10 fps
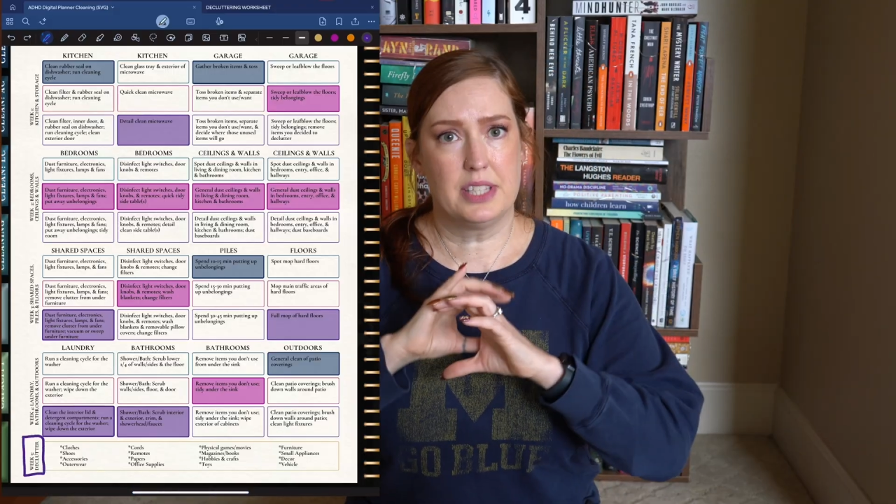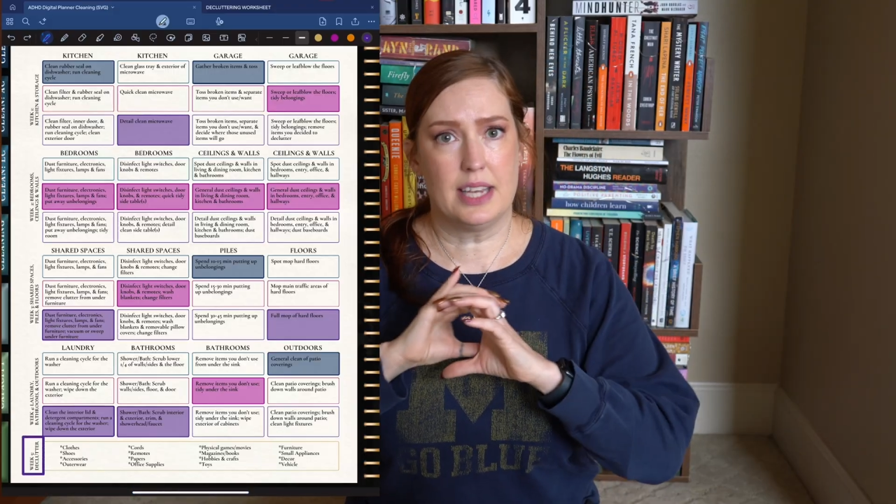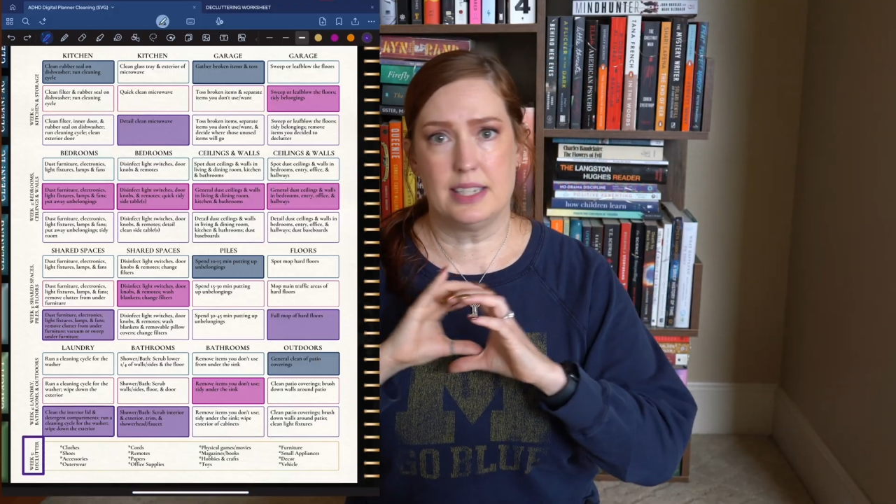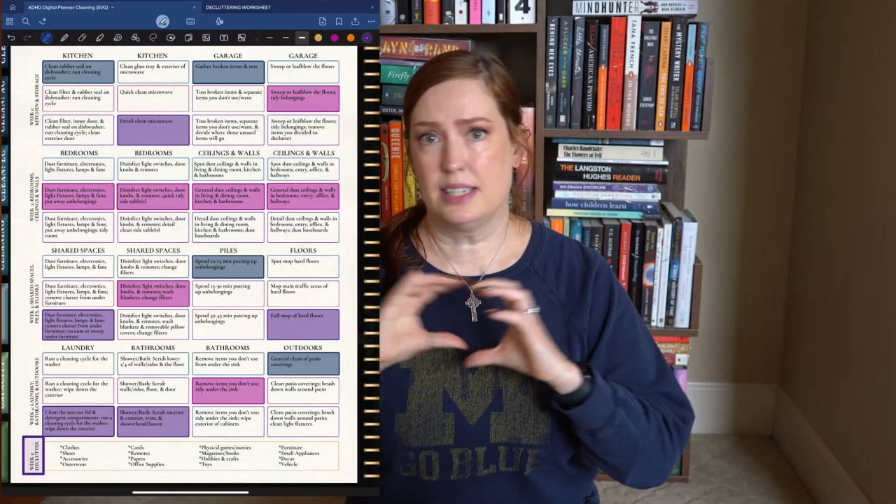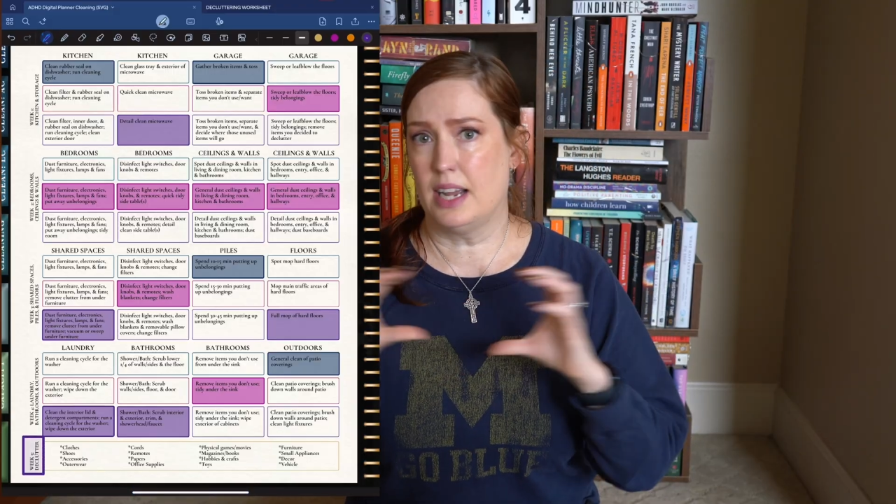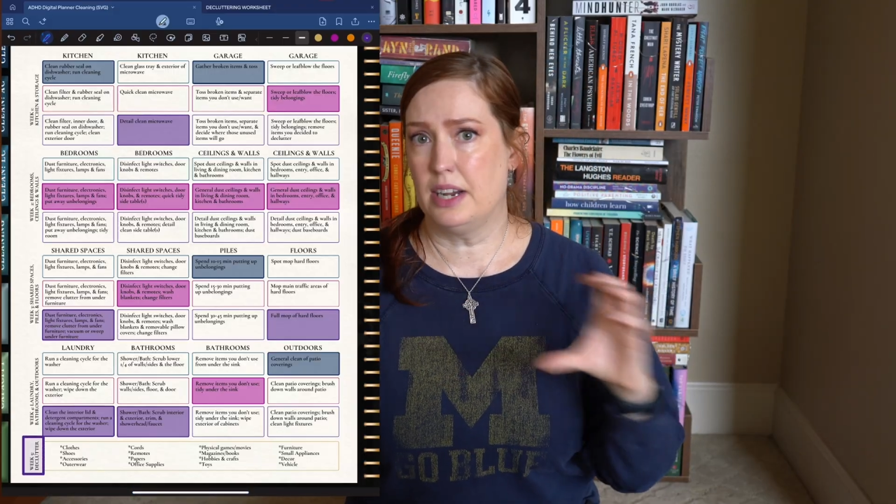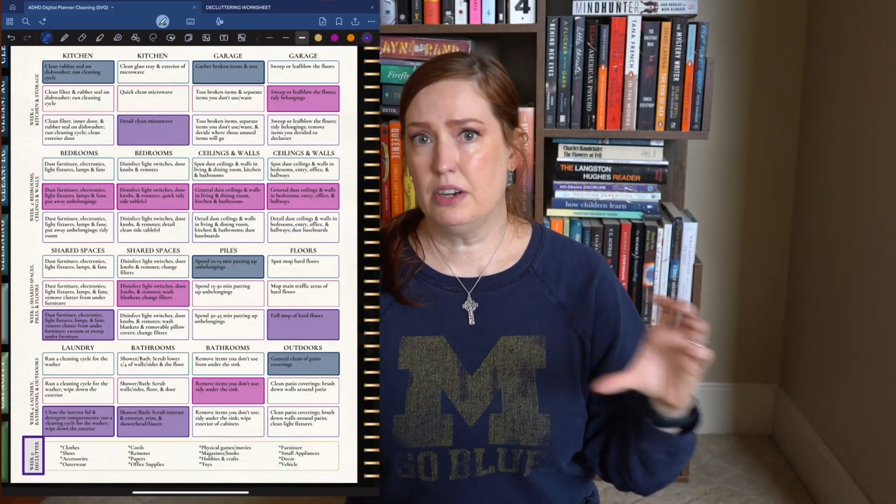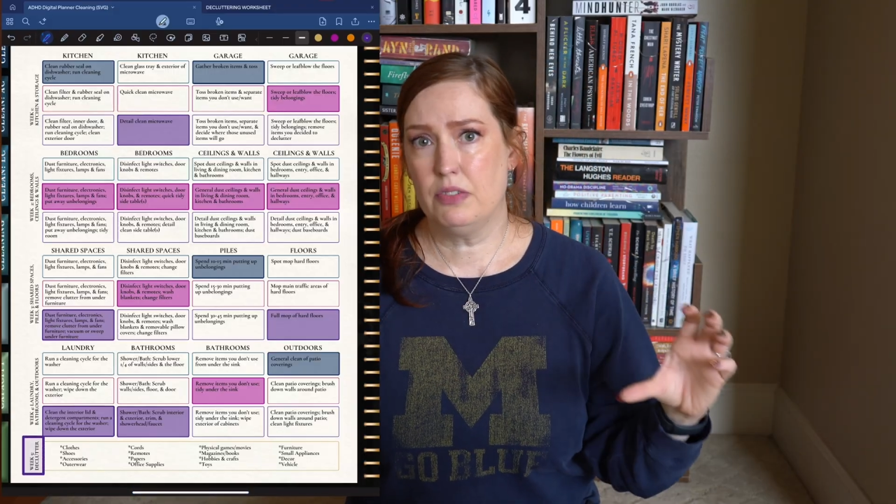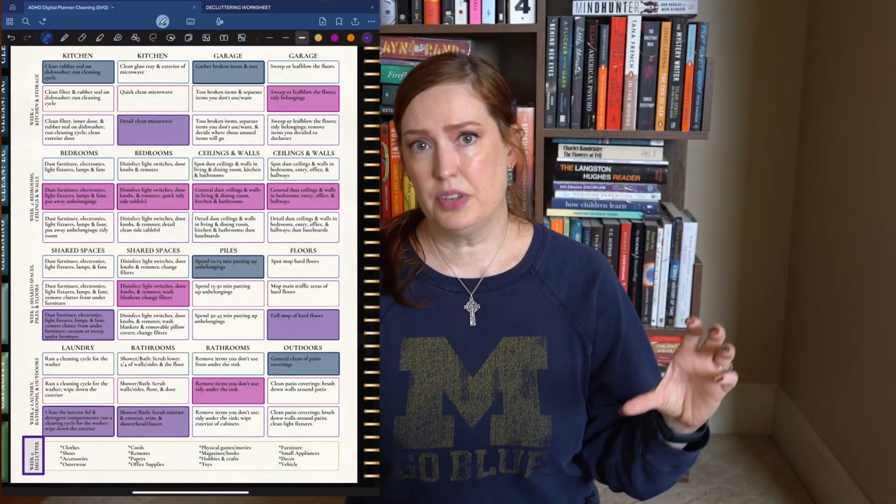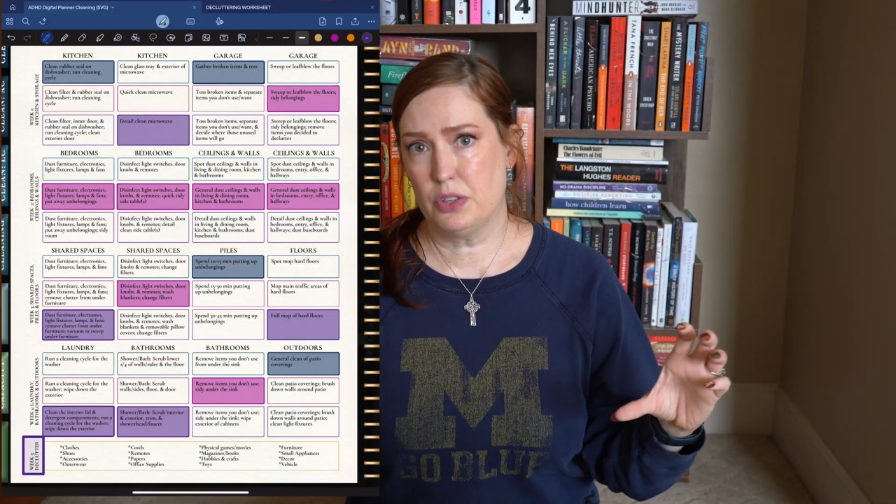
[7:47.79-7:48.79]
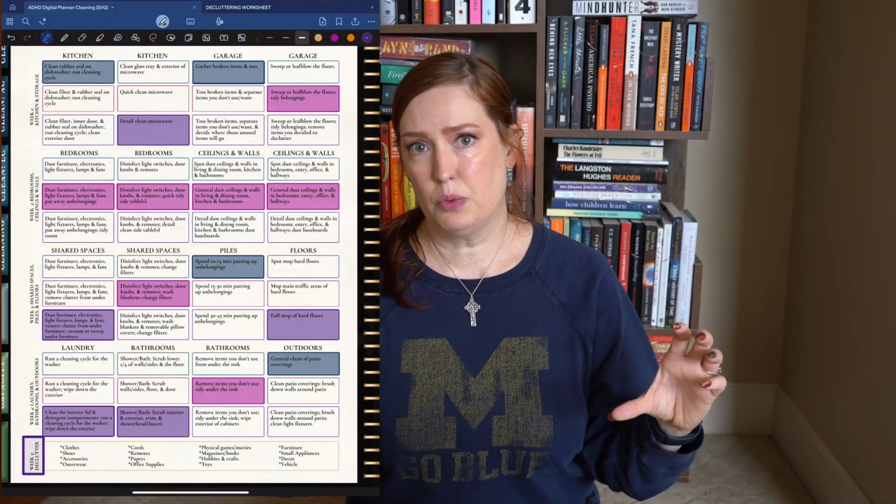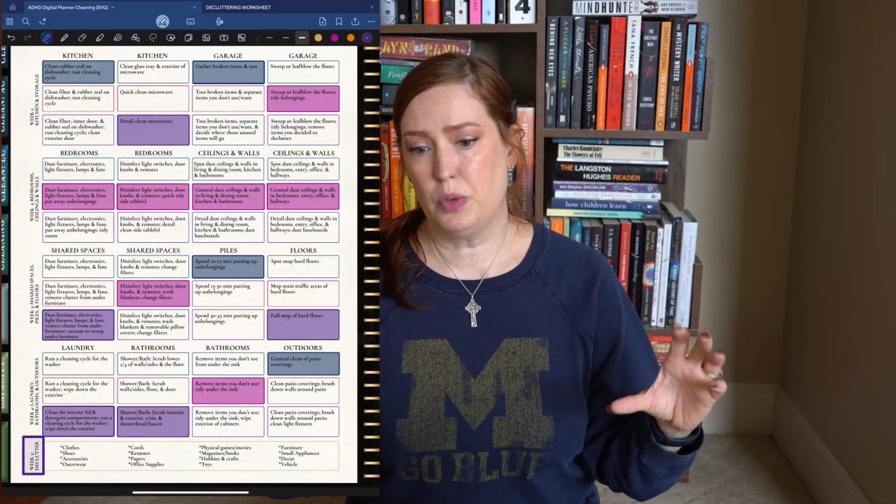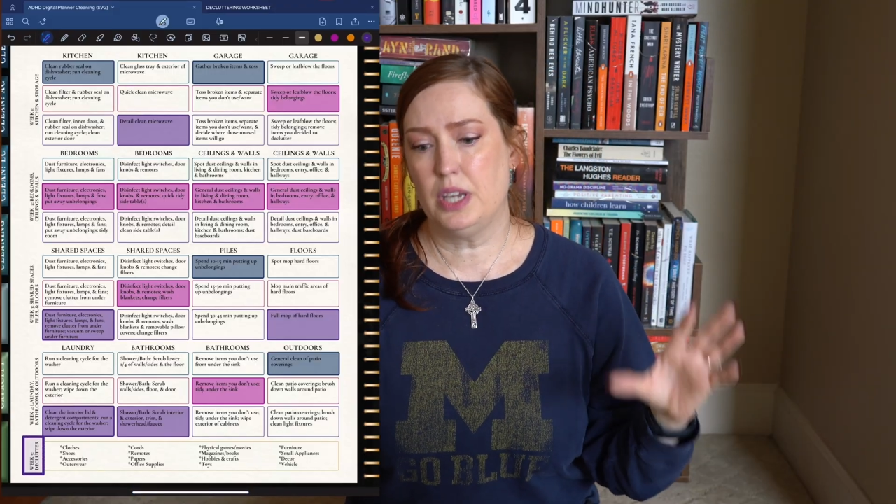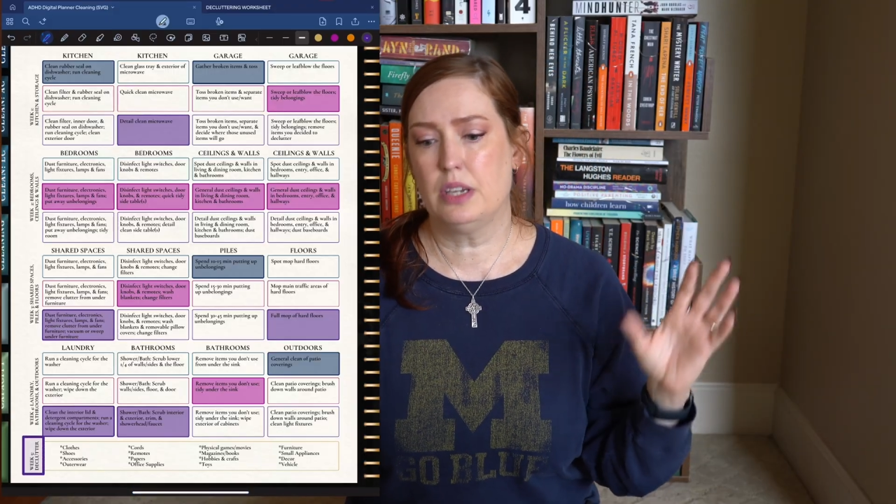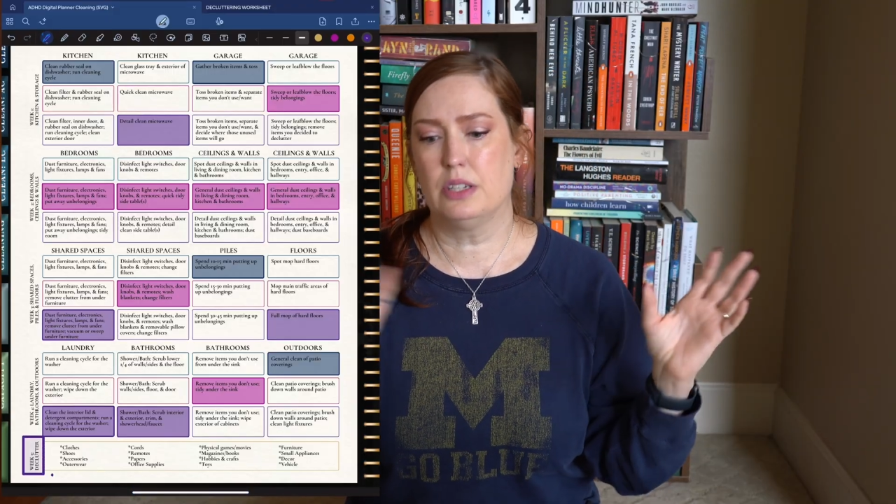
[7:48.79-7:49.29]
that entire 5th
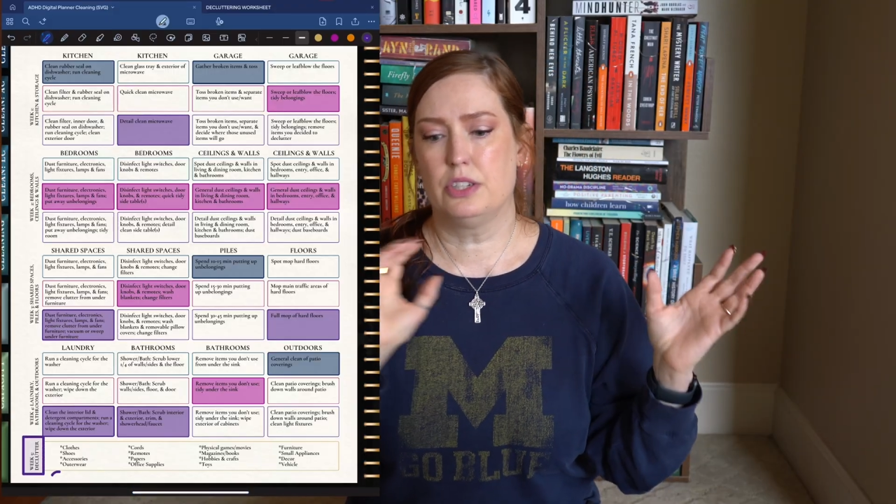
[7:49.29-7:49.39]
week